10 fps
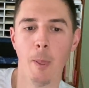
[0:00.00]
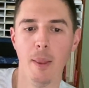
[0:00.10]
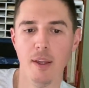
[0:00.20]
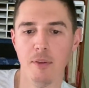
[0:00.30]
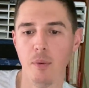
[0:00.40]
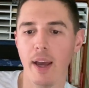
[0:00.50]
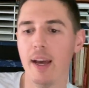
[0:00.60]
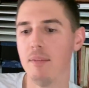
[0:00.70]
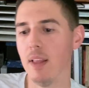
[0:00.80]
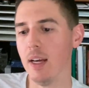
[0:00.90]
if you
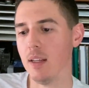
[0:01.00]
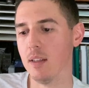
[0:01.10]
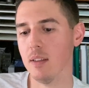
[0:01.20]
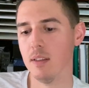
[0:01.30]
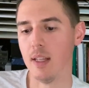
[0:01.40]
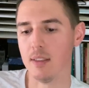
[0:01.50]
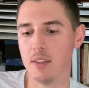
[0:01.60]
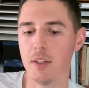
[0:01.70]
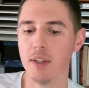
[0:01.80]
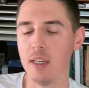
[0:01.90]
have that
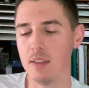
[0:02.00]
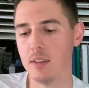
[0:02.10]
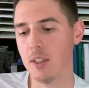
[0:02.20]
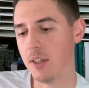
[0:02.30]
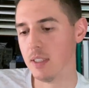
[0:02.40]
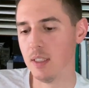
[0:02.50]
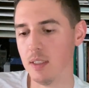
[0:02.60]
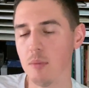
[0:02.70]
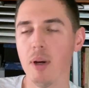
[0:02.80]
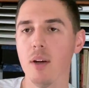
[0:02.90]

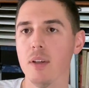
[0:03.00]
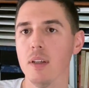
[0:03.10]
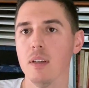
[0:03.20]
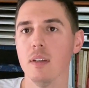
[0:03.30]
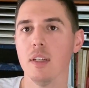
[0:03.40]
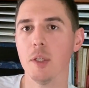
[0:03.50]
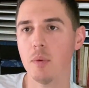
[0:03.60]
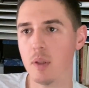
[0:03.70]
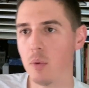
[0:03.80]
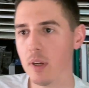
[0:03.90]
seriousness about it and you
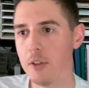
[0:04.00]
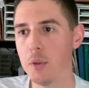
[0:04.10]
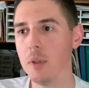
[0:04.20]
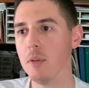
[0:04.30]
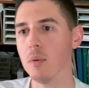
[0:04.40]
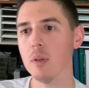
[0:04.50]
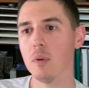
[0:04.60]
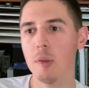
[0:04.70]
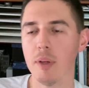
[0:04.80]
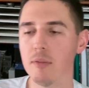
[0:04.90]
really want to do it, you really
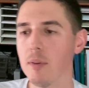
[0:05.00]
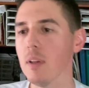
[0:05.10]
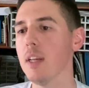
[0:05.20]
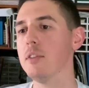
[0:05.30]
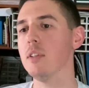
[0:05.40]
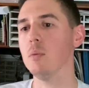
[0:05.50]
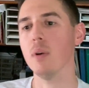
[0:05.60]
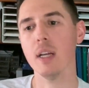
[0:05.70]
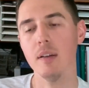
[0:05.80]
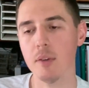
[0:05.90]
want to be a freelancer, you
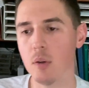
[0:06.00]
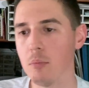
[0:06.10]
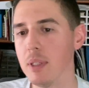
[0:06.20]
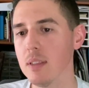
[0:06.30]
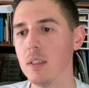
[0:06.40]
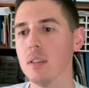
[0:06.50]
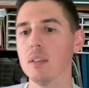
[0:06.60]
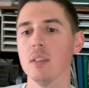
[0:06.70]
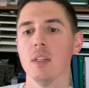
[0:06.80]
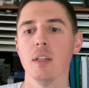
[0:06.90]
want to have your own
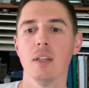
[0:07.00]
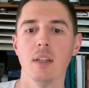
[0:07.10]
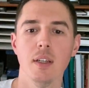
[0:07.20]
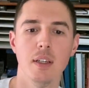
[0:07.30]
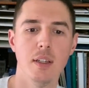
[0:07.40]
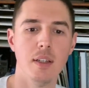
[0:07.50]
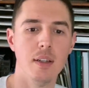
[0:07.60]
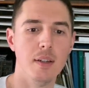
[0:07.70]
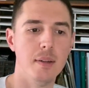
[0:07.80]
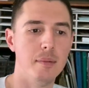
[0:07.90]
business,
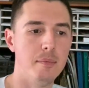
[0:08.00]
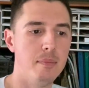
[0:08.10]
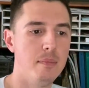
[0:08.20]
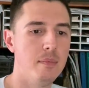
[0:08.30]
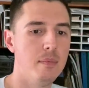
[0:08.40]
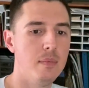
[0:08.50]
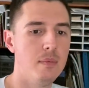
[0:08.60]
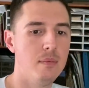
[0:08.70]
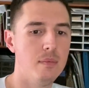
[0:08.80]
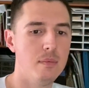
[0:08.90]

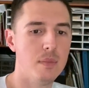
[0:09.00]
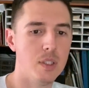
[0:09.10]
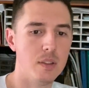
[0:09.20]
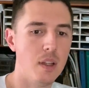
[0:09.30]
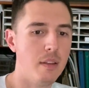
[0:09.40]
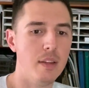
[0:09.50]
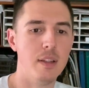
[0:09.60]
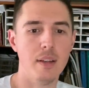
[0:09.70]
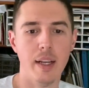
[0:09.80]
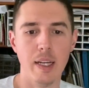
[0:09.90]
there's
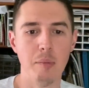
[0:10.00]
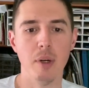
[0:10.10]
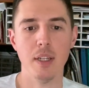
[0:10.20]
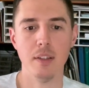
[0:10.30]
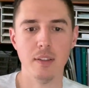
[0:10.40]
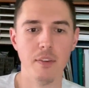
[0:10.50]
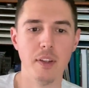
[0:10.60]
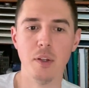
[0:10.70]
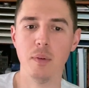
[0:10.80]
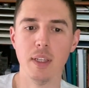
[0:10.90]
nothing
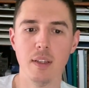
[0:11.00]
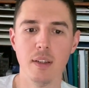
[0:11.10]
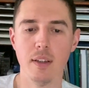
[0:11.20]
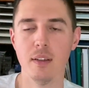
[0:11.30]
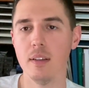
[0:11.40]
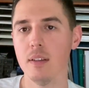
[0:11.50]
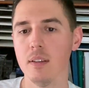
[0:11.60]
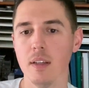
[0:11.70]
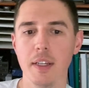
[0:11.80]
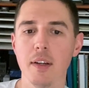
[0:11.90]
you need
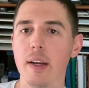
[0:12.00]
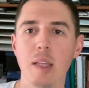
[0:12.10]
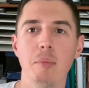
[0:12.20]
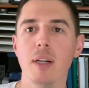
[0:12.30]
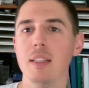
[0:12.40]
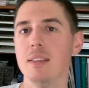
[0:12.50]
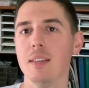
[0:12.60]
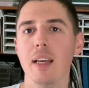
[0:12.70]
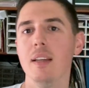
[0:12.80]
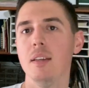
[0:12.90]
to hear anybody
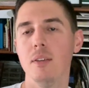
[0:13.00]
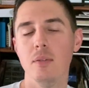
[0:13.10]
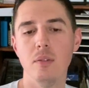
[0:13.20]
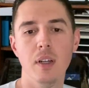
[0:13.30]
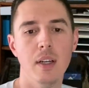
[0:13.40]
say to you,